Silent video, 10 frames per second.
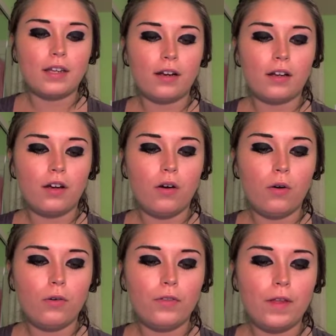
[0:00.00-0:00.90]
And I'm going to
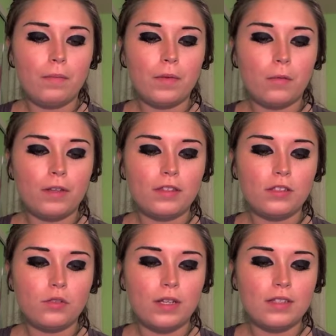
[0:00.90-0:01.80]
hold them with the
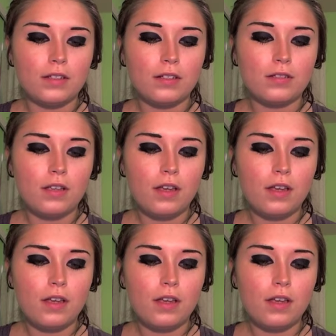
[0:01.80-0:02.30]
tweezers.